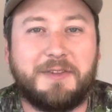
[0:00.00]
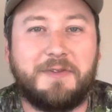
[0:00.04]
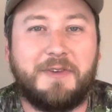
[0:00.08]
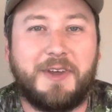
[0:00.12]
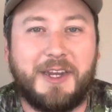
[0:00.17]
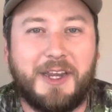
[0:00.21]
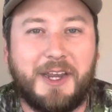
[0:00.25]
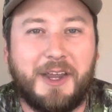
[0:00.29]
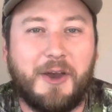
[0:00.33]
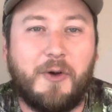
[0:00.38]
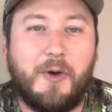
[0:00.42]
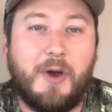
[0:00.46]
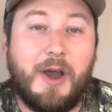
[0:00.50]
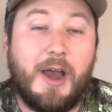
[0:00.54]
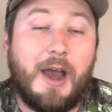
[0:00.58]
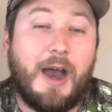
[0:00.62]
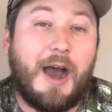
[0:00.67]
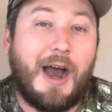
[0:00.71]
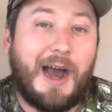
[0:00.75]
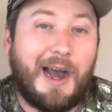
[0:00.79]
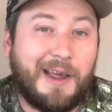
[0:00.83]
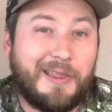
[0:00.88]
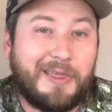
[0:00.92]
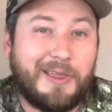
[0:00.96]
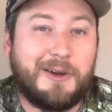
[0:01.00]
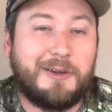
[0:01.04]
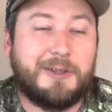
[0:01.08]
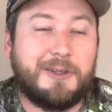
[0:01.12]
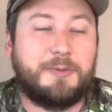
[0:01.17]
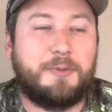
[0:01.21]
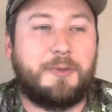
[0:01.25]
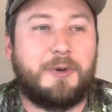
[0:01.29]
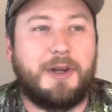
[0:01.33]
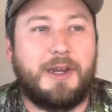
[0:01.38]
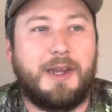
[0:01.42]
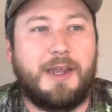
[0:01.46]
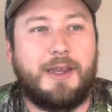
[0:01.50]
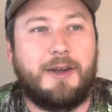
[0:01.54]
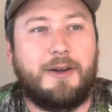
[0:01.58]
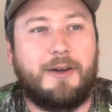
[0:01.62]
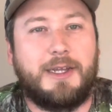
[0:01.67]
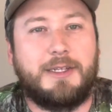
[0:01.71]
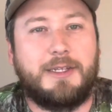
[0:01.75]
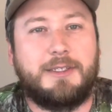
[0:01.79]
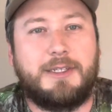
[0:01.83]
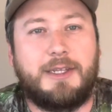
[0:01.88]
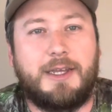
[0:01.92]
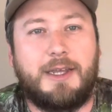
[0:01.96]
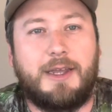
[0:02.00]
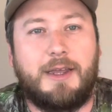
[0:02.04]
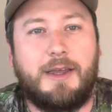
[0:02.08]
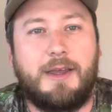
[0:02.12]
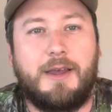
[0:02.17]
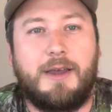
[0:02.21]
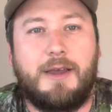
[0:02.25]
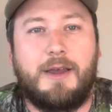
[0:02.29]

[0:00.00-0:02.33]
video, I thought it was pretty interesting.